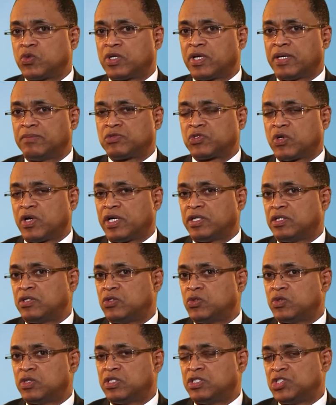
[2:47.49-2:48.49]
when I'm trying to
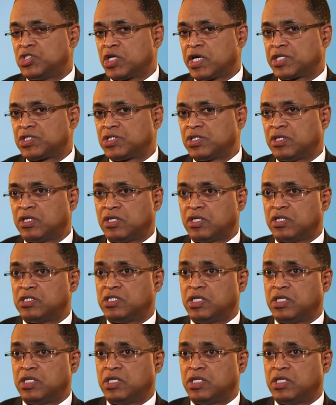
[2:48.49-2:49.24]
do an injection in a